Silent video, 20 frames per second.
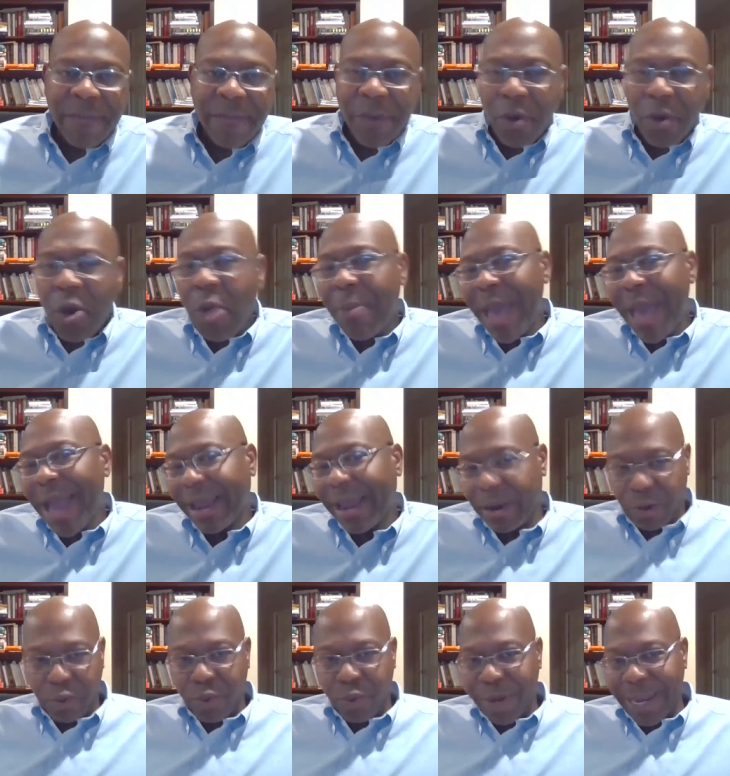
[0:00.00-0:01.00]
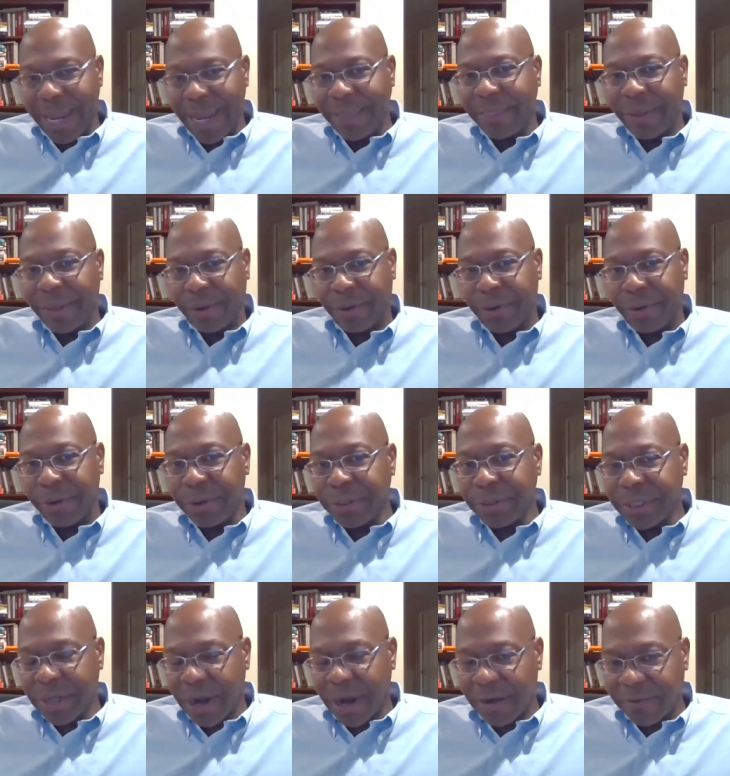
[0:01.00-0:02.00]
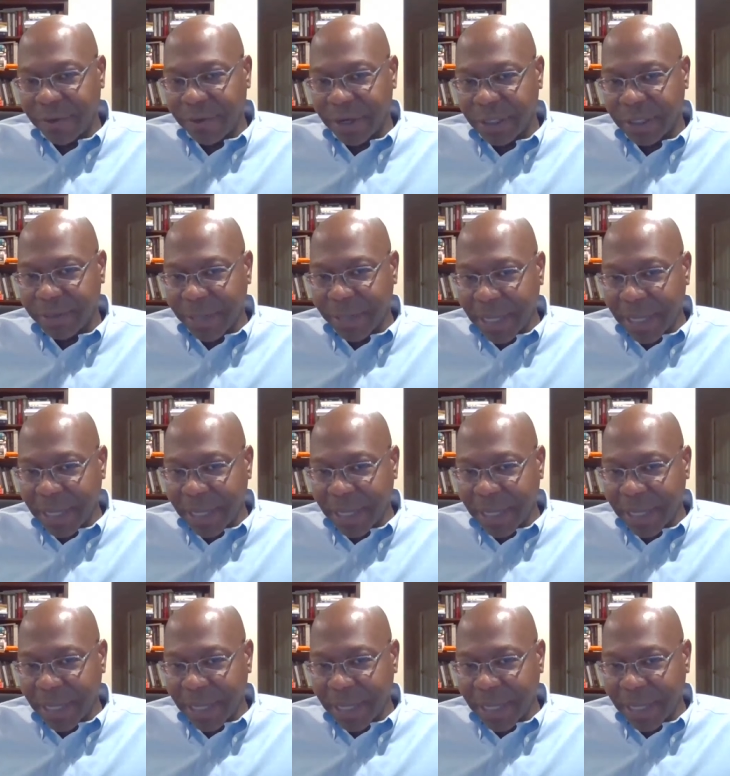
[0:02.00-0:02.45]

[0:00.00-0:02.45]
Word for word: if you go back and read their news coverage,